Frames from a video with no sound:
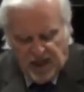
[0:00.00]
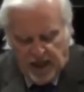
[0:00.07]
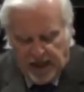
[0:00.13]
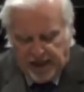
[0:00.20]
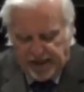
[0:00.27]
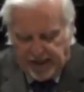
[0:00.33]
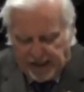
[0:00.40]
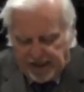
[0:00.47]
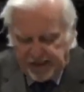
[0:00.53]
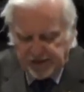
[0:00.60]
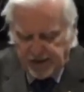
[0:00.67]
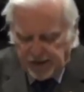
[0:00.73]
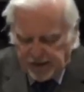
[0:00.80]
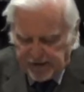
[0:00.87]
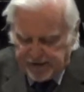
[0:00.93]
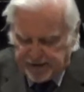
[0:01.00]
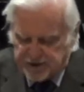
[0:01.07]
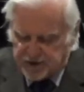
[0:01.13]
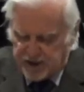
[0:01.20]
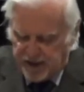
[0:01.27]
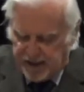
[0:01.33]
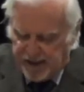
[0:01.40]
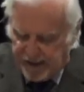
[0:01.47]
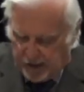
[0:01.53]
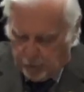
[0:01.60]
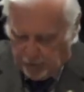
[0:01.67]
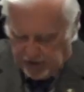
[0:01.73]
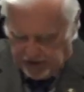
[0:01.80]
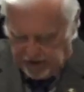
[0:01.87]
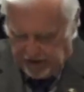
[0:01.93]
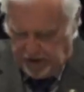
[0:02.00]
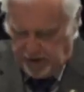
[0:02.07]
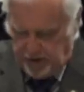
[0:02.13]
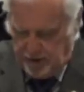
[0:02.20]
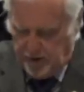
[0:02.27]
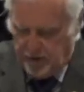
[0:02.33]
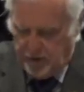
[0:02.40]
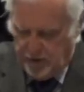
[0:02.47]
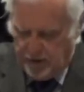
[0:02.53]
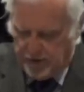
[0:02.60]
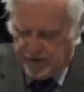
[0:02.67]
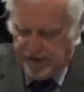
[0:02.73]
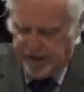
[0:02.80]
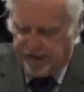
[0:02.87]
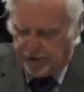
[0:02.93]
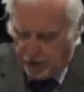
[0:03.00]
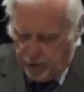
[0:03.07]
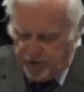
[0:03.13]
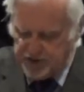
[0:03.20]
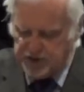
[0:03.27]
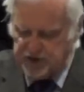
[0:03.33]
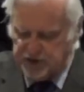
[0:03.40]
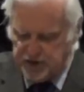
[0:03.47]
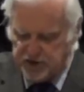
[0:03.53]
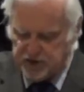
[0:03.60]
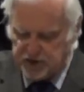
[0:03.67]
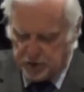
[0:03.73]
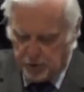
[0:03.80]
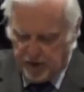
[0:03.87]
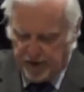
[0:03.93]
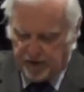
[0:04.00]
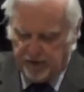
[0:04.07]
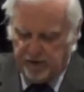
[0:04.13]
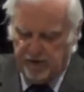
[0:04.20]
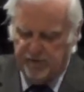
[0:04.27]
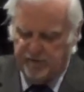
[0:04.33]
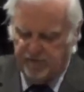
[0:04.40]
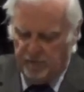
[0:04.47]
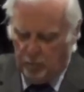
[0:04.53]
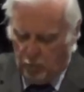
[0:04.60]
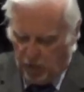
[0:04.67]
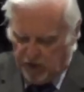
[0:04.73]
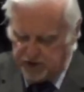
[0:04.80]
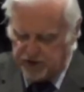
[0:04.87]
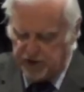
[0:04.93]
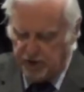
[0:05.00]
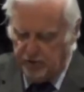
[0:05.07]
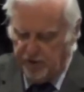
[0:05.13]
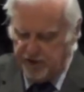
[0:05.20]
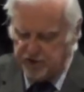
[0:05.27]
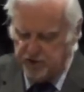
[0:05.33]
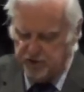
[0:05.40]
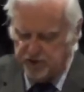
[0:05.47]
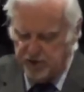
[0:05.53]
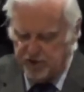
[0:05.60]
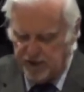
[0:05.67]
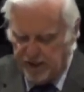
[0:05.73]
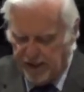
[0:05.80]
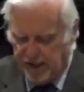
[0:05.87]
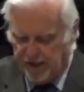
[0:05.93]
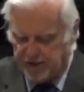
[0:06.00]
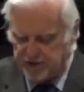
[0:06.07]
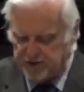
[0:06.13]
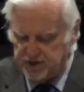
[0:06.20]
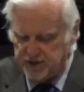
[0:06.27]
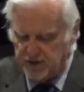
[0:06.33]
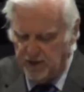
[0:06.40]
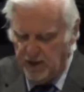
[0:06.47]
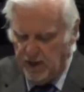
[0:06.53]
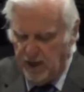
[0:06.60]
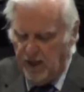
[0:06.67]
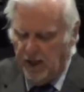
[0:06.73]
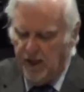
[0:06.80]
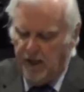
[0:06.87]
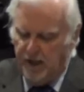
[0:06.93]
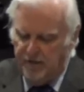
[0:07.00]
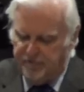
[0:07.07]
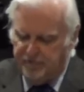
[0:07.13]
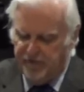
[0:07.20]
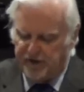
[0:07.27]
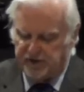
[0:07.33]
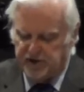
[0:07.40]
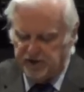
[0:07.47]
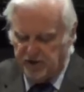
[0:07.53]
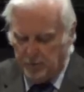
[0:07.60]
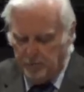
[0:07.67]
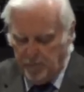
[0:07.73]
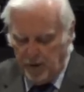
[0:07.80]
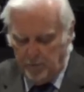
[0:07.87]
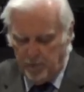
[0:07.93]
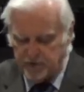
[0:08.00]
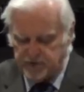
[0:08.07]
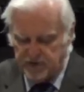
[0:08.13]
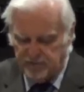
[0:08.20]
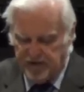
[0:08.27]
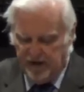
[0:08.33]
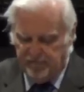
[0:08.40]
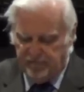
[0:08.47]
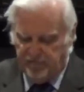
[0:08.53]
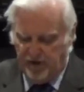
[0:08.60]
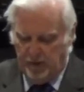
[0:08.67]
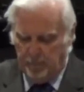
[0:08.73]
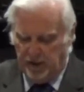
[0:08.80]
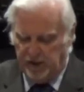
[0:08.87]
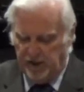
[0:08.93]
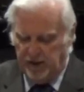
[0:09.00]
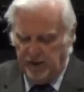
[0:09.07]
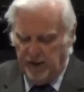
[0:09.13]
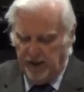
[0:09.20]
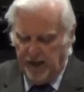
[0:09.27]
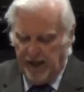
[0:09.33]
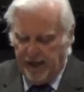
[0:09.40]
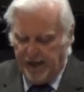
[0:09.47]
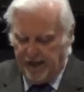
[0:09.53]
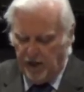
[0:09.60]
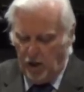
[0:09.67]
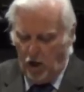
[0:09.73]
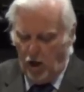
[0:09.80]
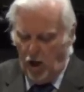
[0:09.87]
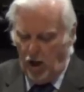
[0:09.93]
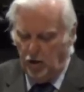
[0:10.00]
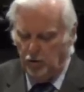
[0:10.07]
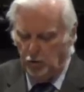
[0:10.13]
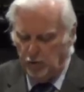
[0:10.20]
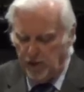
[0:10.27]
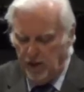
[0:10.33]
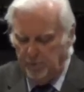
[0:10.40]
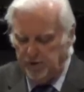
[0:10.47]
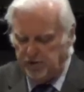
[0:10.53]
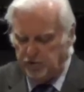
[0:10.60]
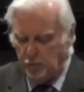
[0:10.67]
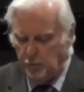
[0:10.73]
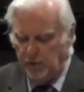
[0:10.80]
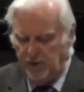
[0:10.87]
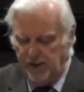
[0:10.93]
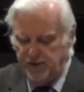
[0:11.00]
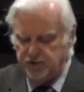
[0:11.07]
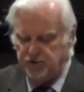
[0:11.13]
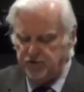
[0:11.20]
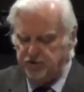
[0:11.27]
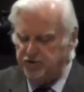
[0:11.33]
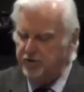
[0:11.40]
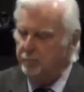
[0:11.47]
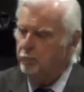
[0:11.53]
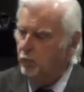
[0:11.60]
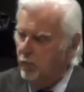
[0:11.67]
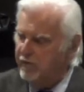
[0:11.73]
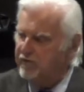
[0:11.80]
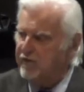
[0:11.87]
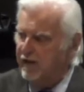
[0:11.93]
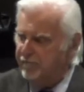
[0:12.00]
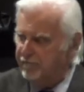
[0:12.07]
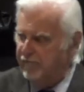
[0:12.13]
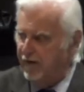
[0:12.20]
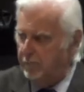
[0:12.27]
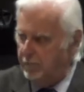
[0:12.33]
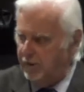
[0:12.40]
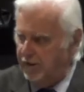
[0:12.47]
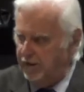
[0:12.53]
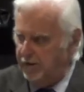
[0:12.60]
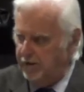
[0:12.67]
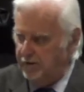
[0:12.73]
an uncleansed iniquity that increases in strength from one generation to the next, affecting the members of that family and all who come into relationship with that family.